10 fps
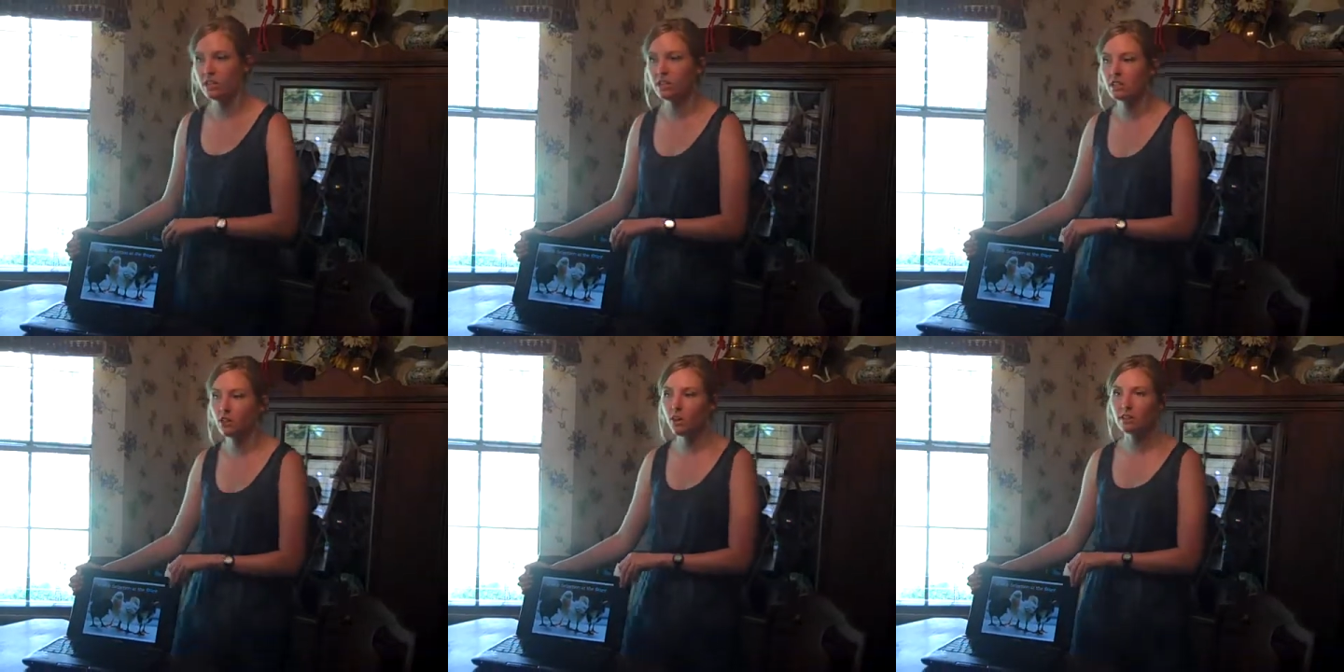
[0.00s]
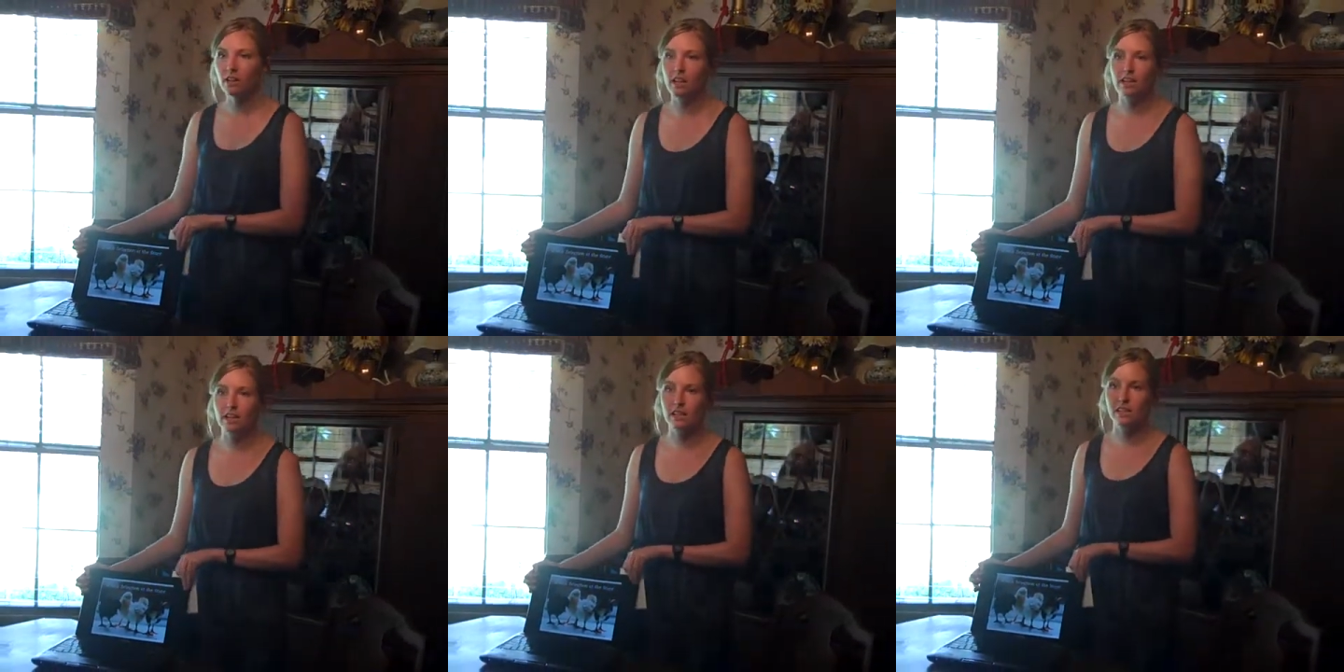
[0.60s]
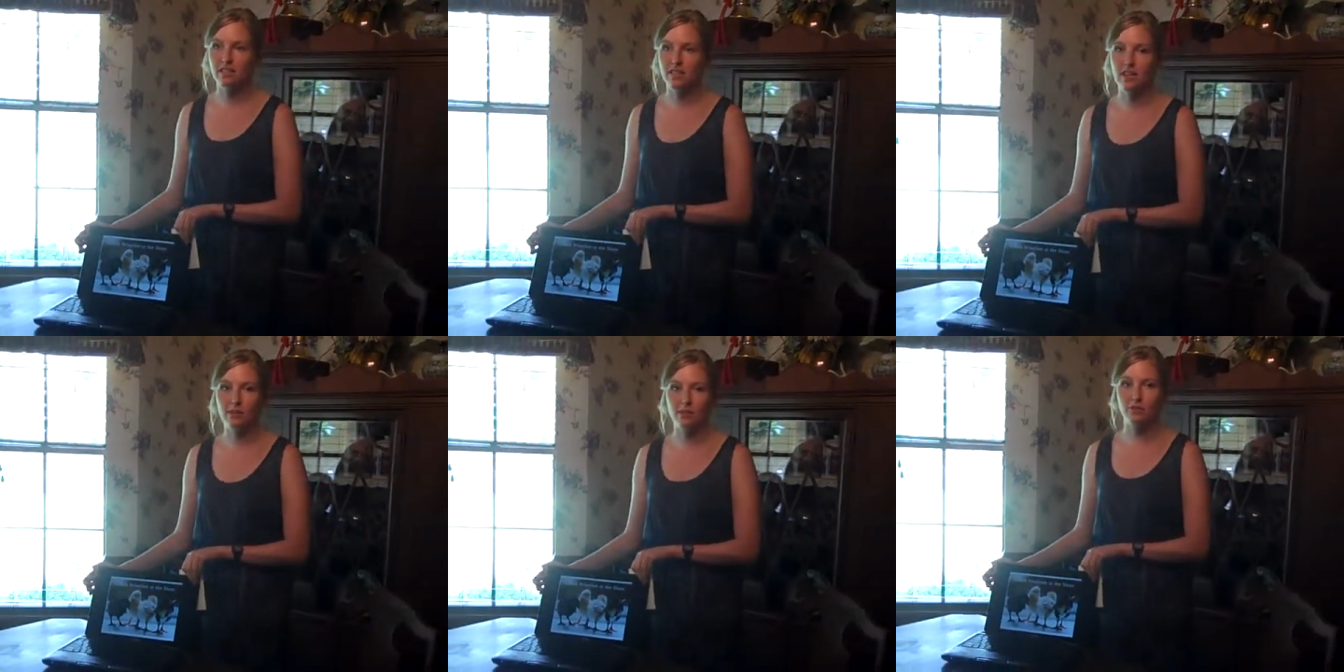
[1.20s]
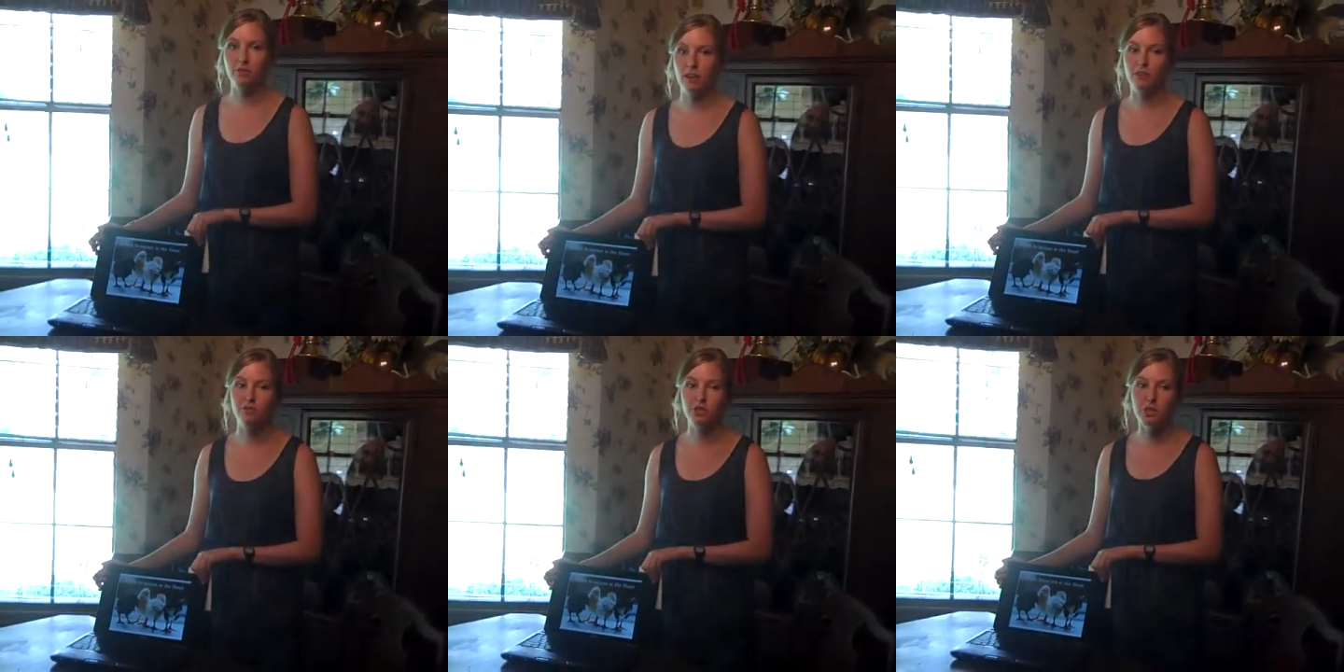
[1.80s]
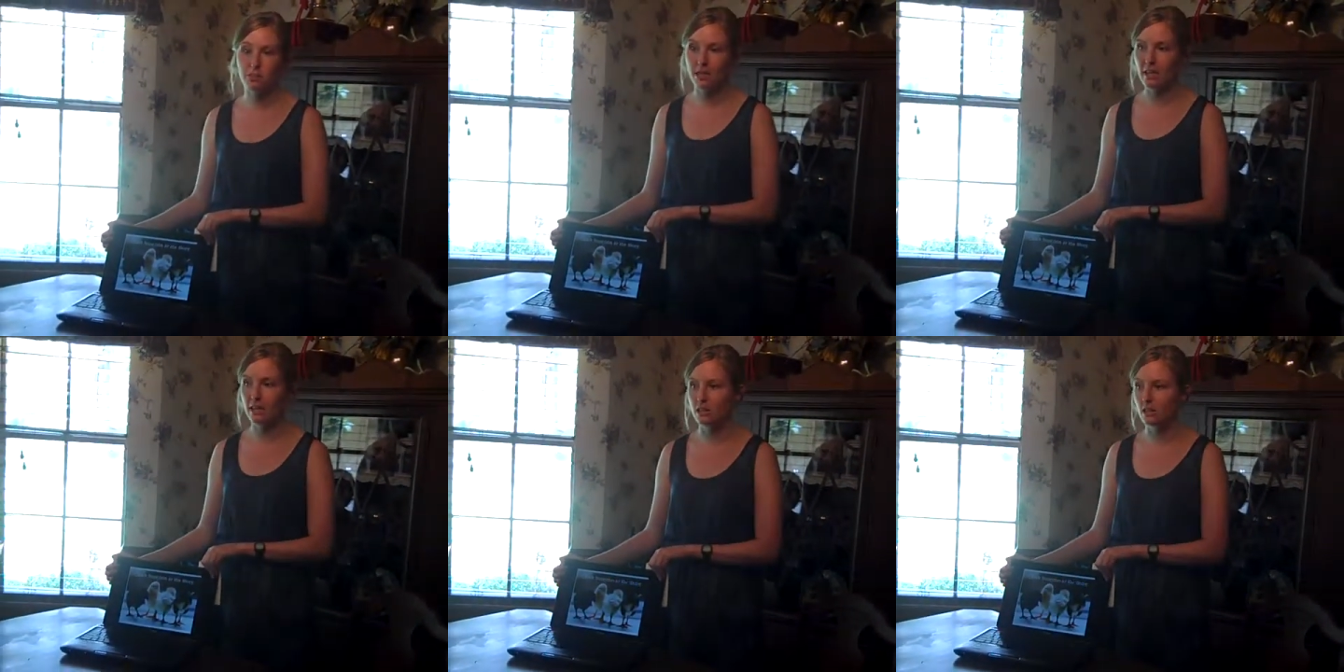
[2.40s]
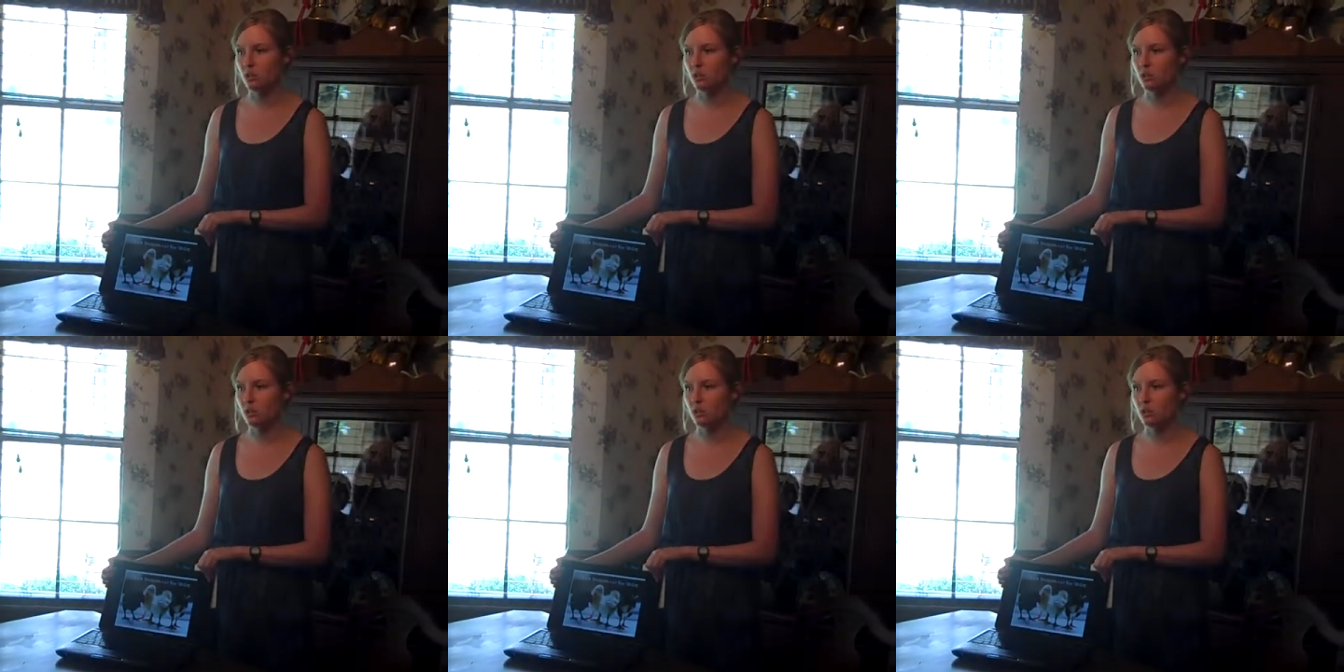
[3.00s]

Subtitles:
chicks online is they have to survive shipping.